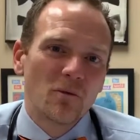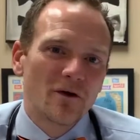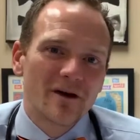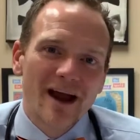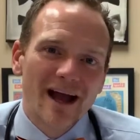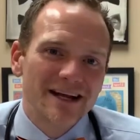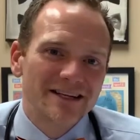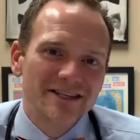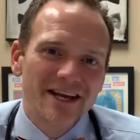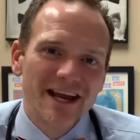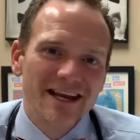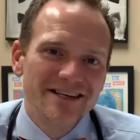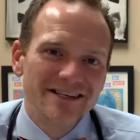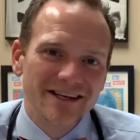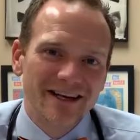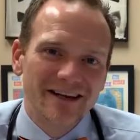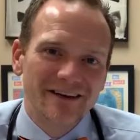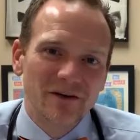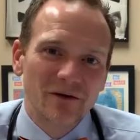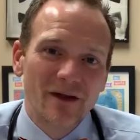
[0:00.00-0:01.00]
we're not
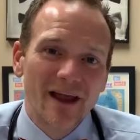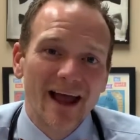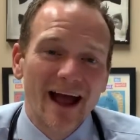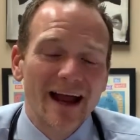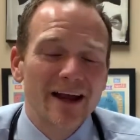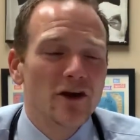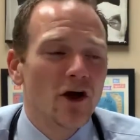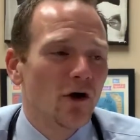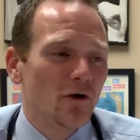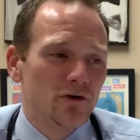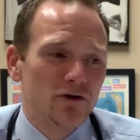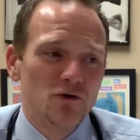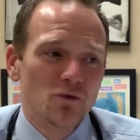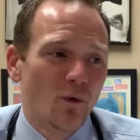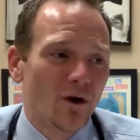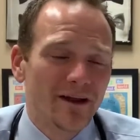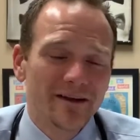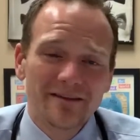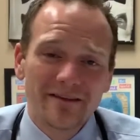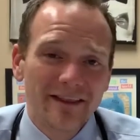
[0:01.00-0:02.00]
changing it, okay? I know you
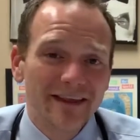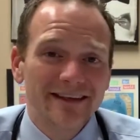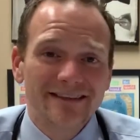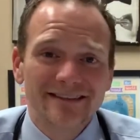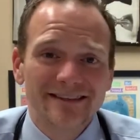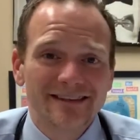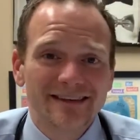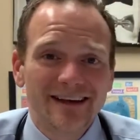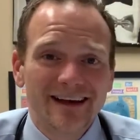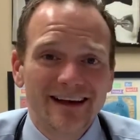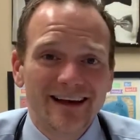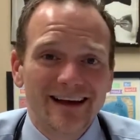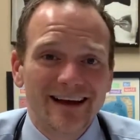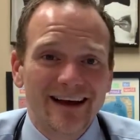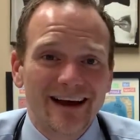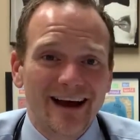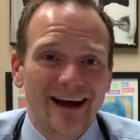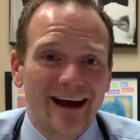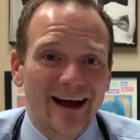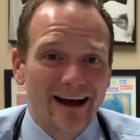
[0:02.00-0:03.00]
want this.
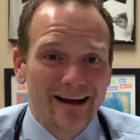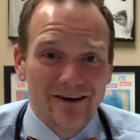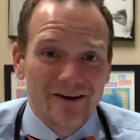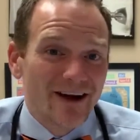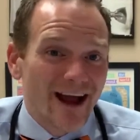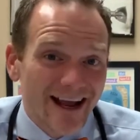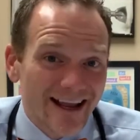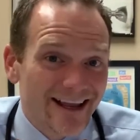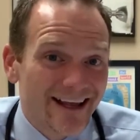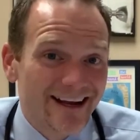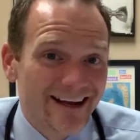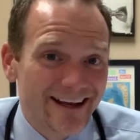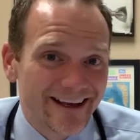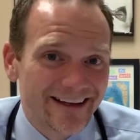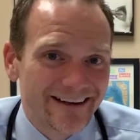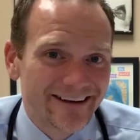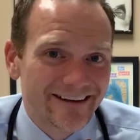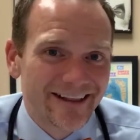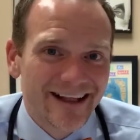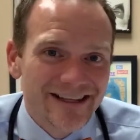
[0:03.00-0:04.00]
You're not getting
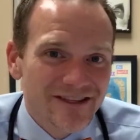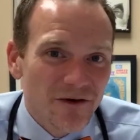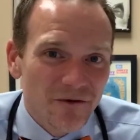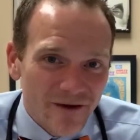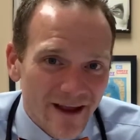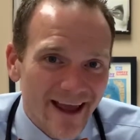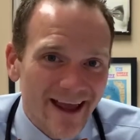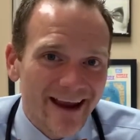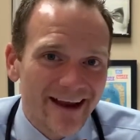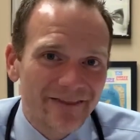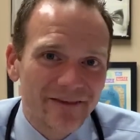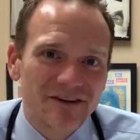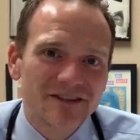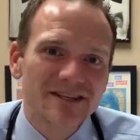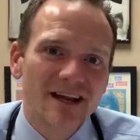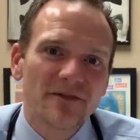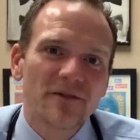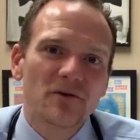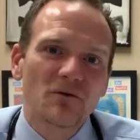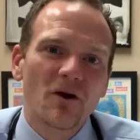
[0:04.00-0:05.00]
it. That's okay. There's
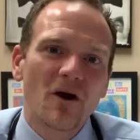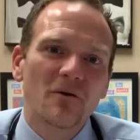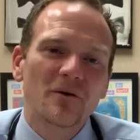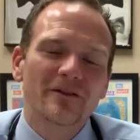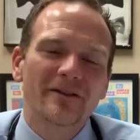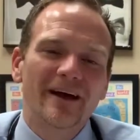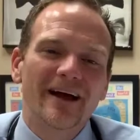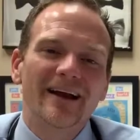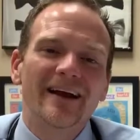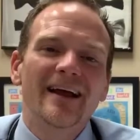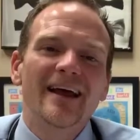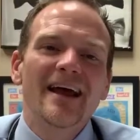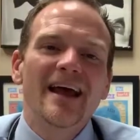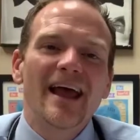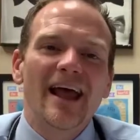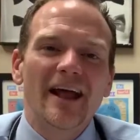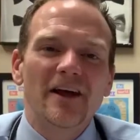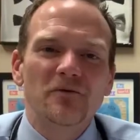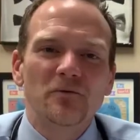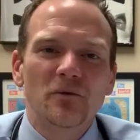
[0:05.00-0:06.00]
nothing wrong with that.
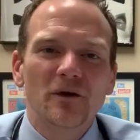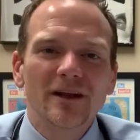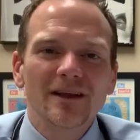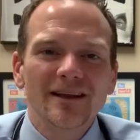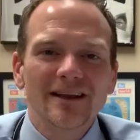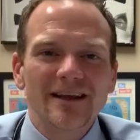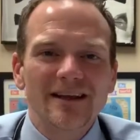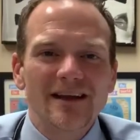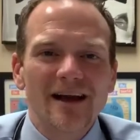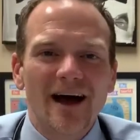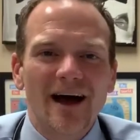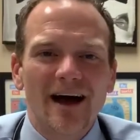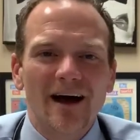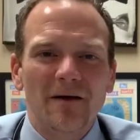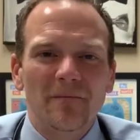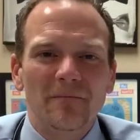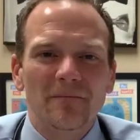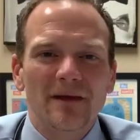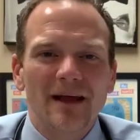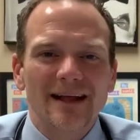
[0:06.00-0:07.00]
And really,
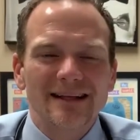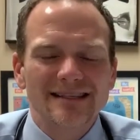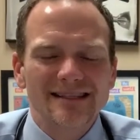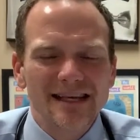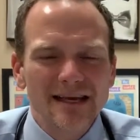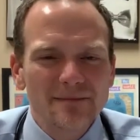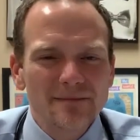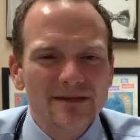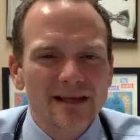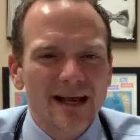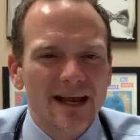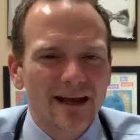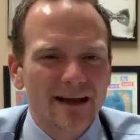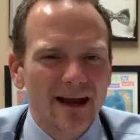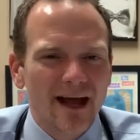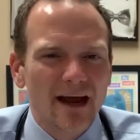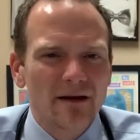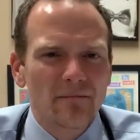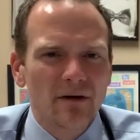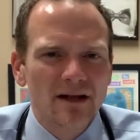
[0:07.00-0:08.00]
it seems like at
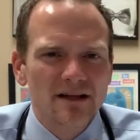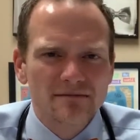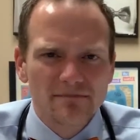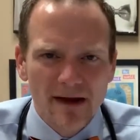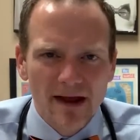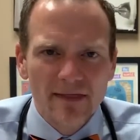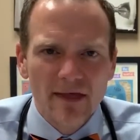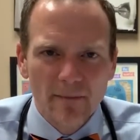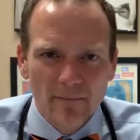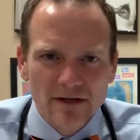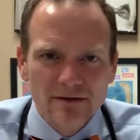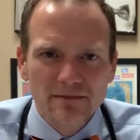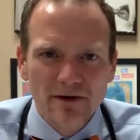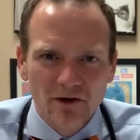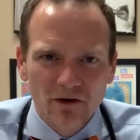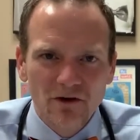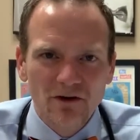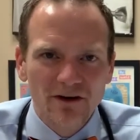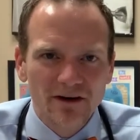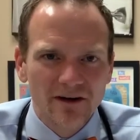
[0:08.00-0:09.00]
9 months, man, that must
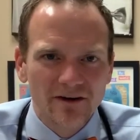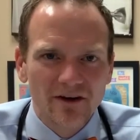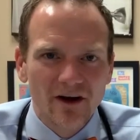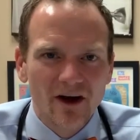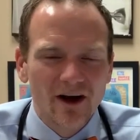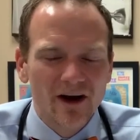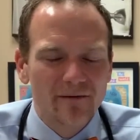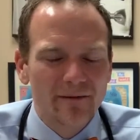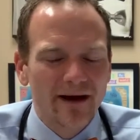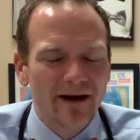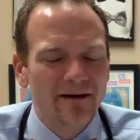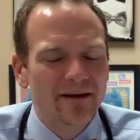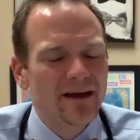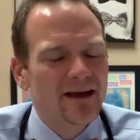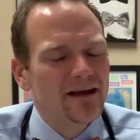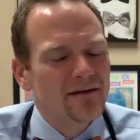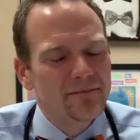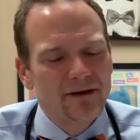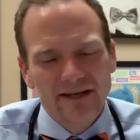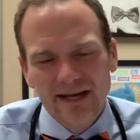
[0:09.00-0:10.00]
be early to talk about.
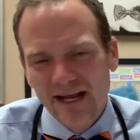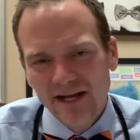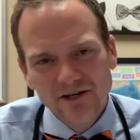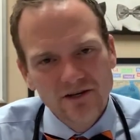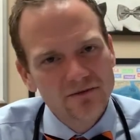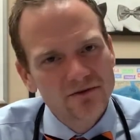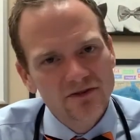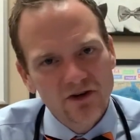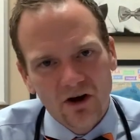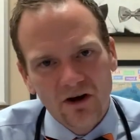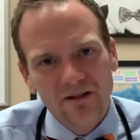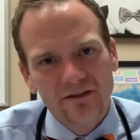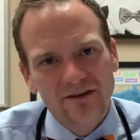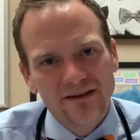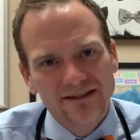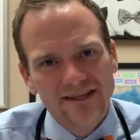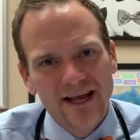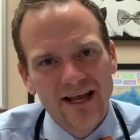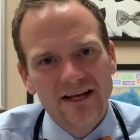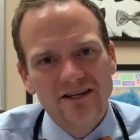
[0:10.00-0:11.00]
But tantrums start at
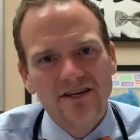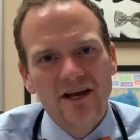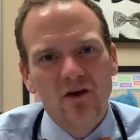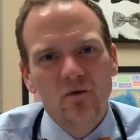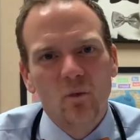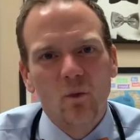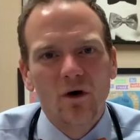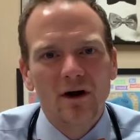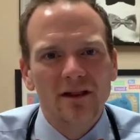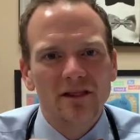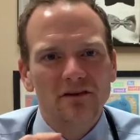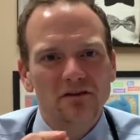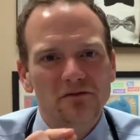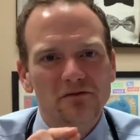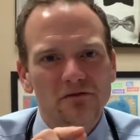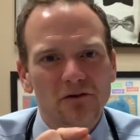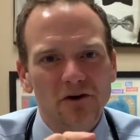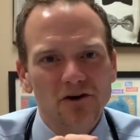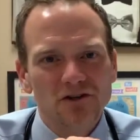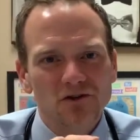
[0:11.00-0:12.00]
this age. And one of the
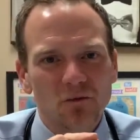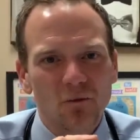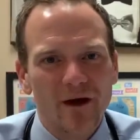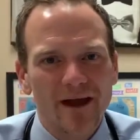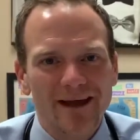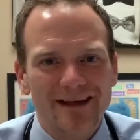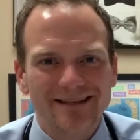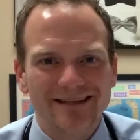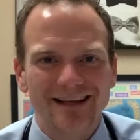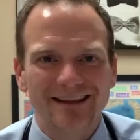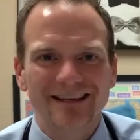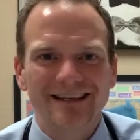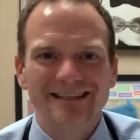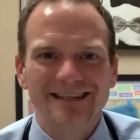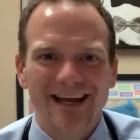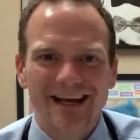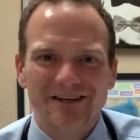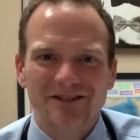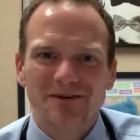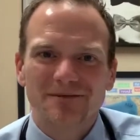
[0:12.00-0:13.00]
first ways that these
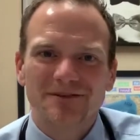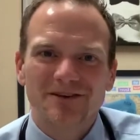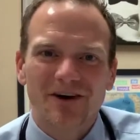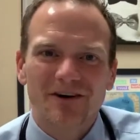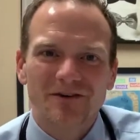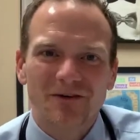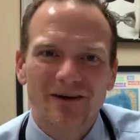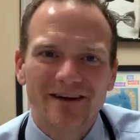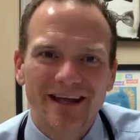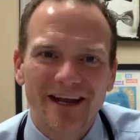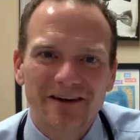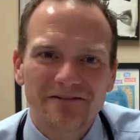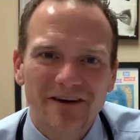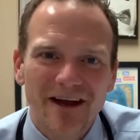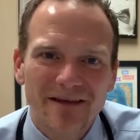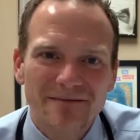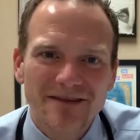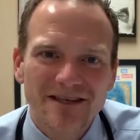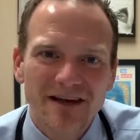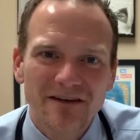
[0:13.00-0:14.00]
tantrums start to
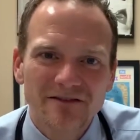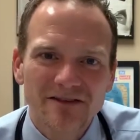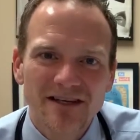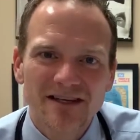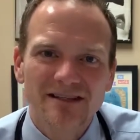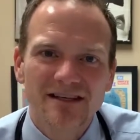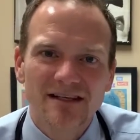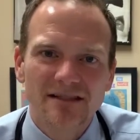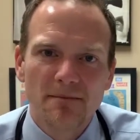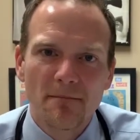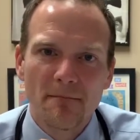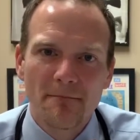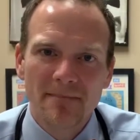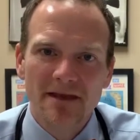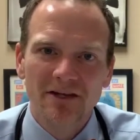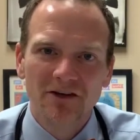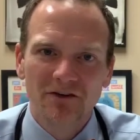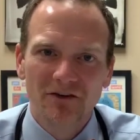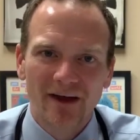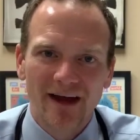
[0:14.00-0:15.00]
identify themselves is
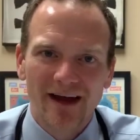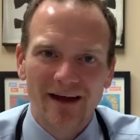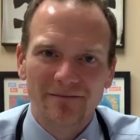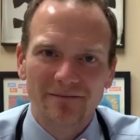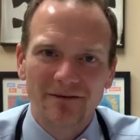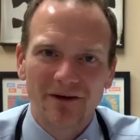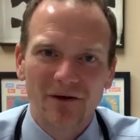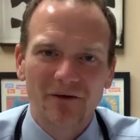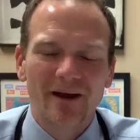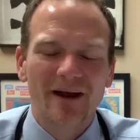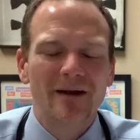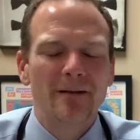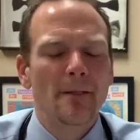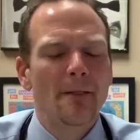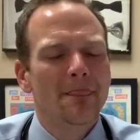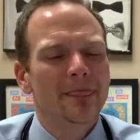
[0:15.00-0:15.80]
mealtime, okay?